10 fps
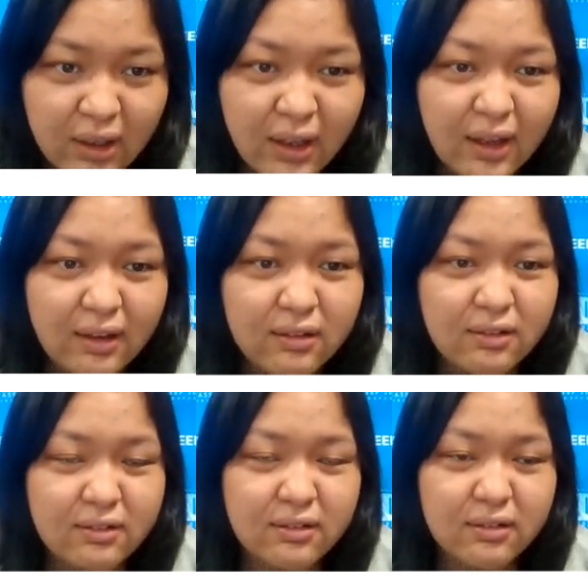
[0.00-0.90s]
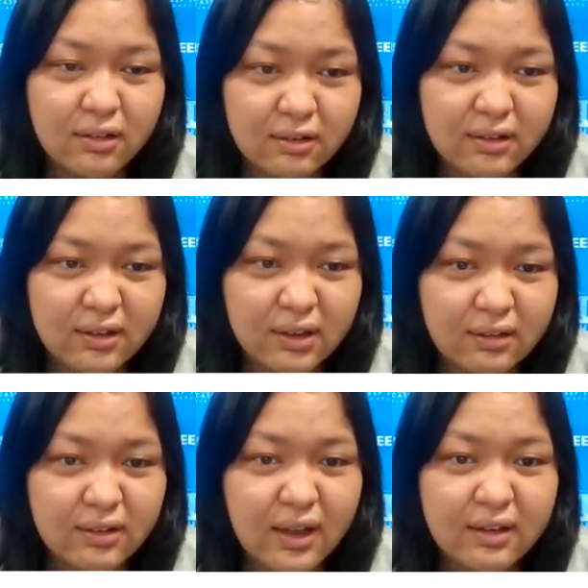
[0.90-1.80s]
Other settings
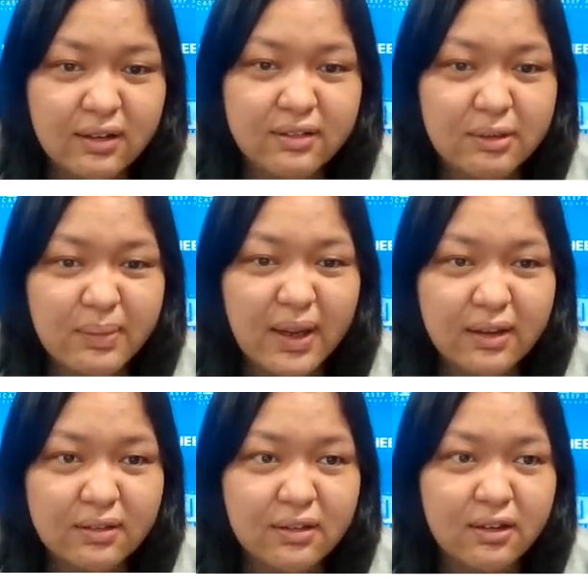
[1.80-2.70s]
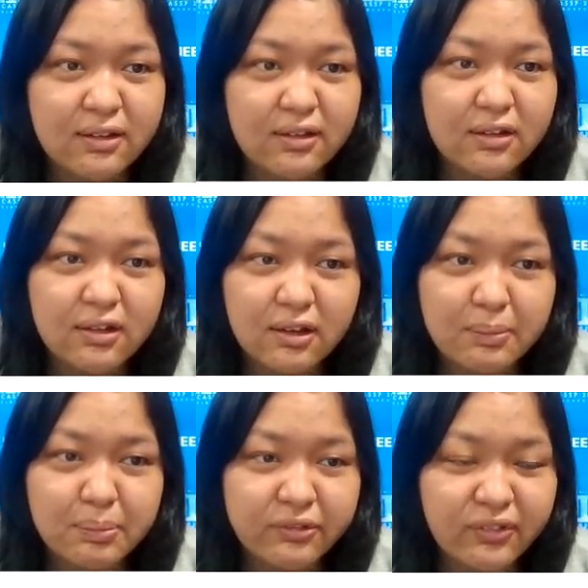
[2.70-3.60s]
are the same as the
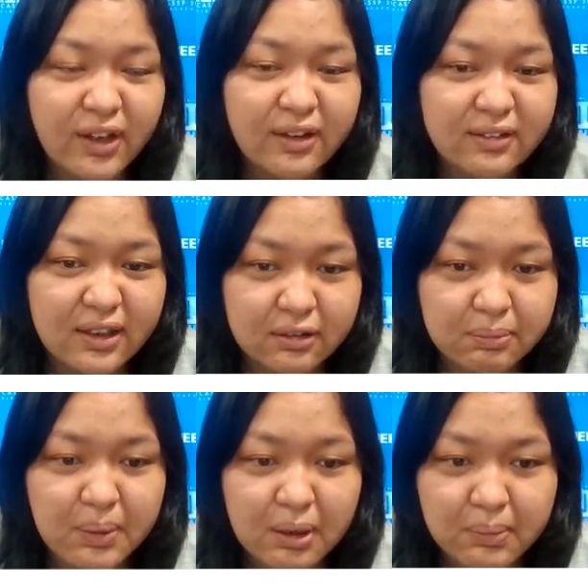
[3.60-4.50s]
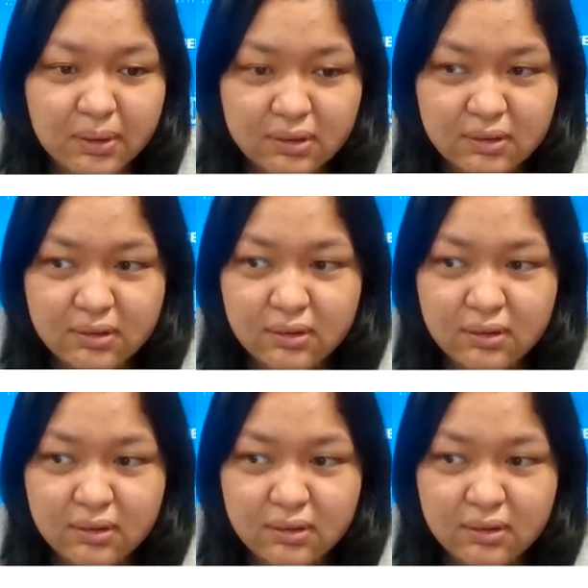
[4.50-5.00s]
previous experiment.